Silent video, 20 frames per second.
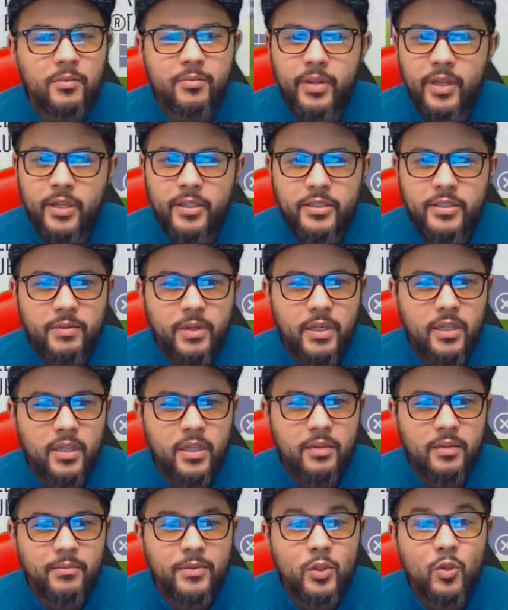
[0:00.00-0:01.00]
players in my
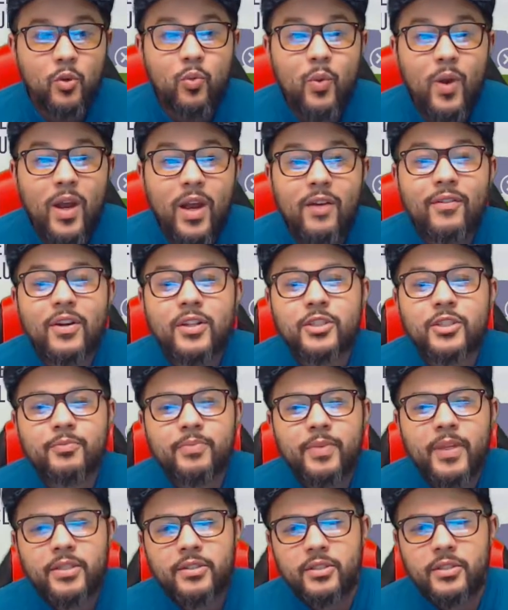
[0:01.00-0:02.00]
club. 1,200
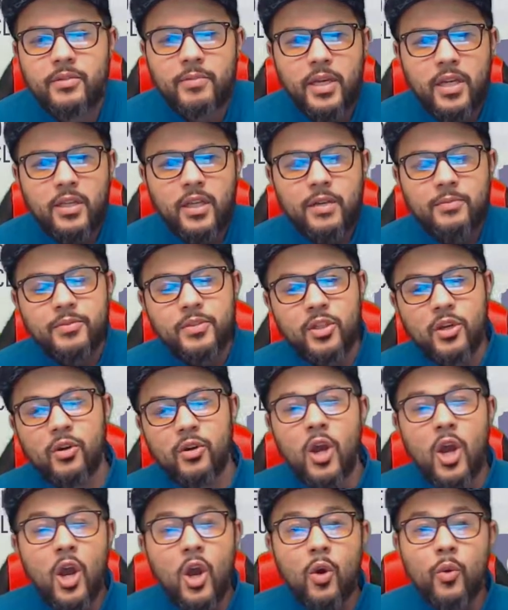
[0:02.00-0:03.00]
players are in my club. So
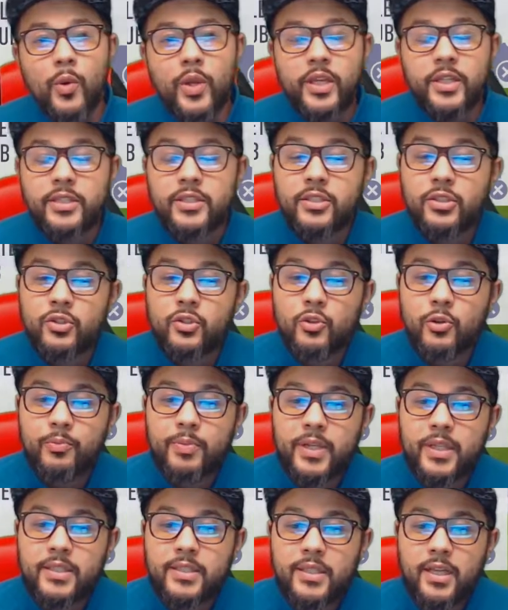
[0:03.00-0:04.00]
we could still do a
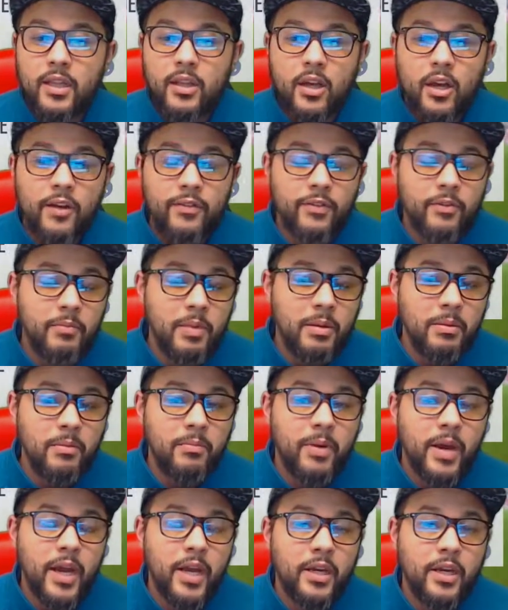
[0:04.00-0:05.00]
big sell-off and maybe
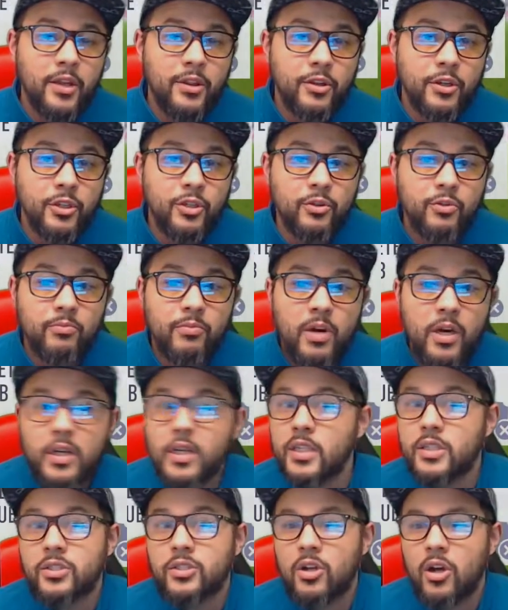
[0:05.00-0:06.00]
buy another
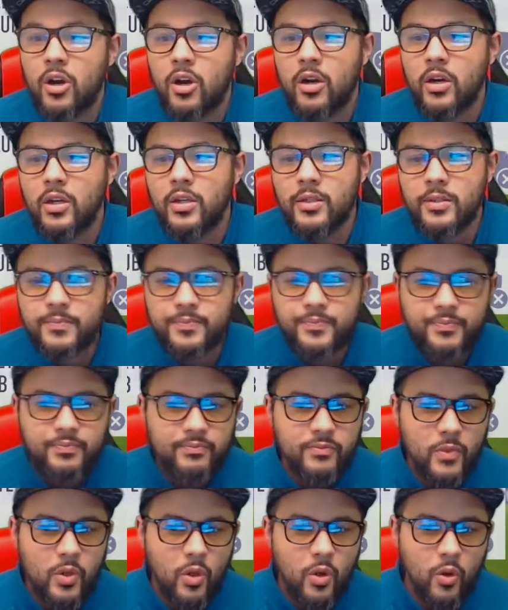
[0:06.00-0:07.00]
humongous card.
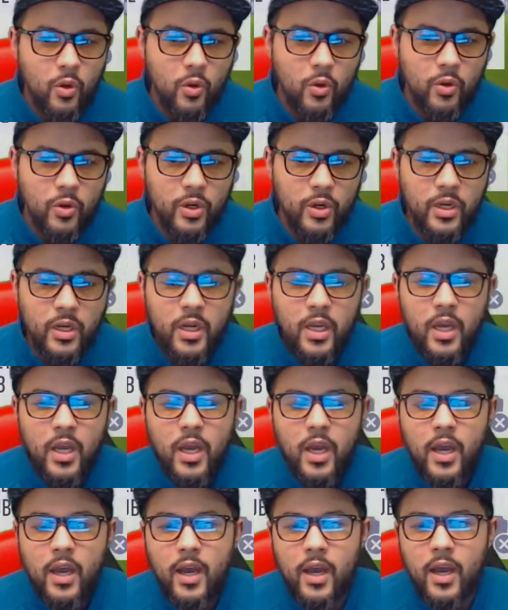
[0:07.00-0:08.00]
Or
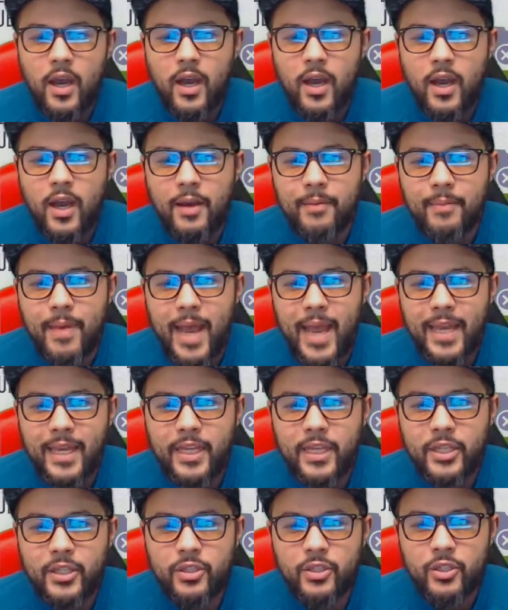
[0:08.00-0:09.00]
um, I
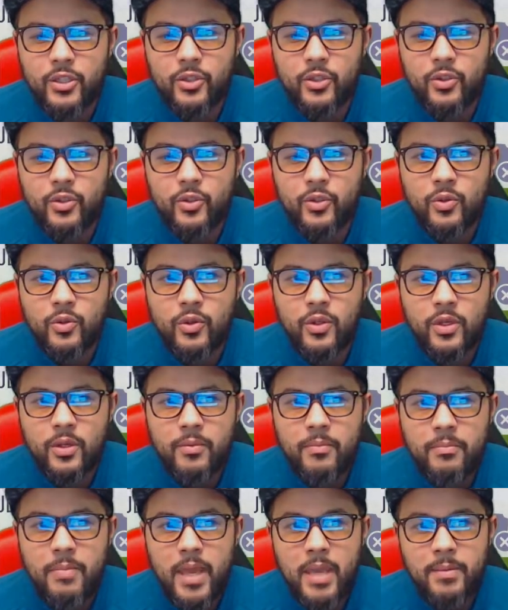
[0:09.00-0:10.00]
can do
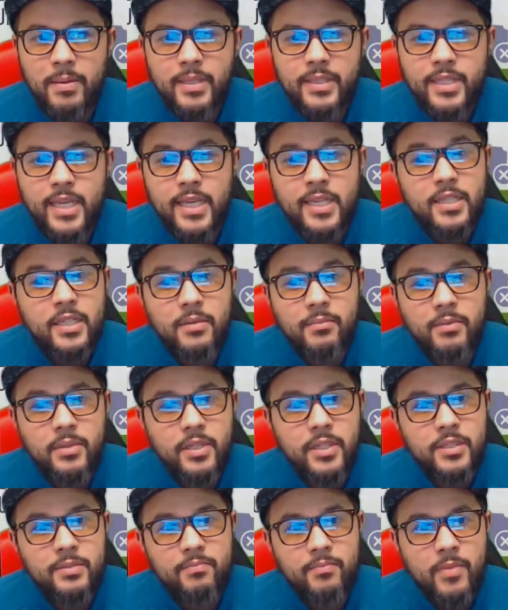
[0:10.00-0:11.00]
maybe take some of
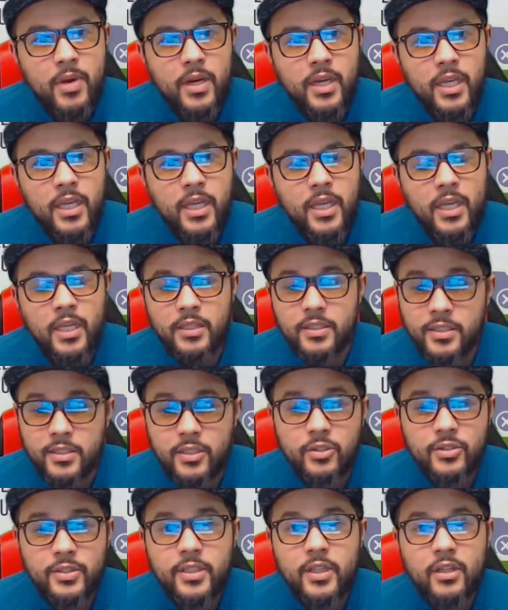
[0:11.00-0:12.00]
this money,
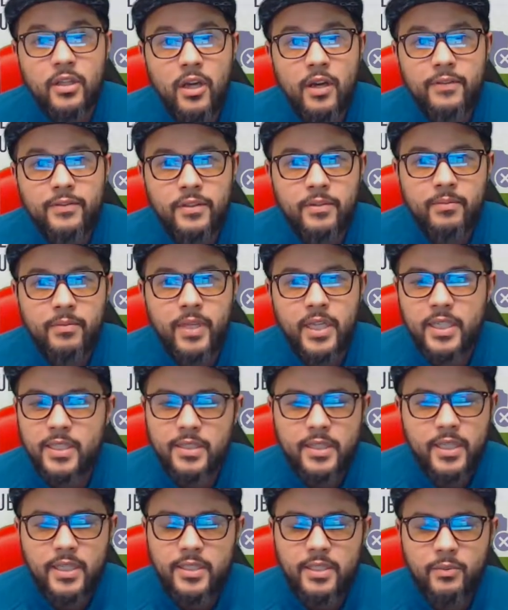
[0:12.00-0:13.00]
still sell off some things,
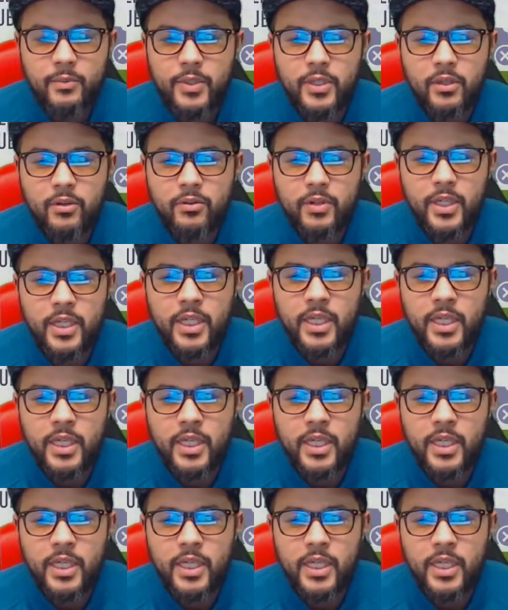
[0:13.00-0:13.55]
things that we don't need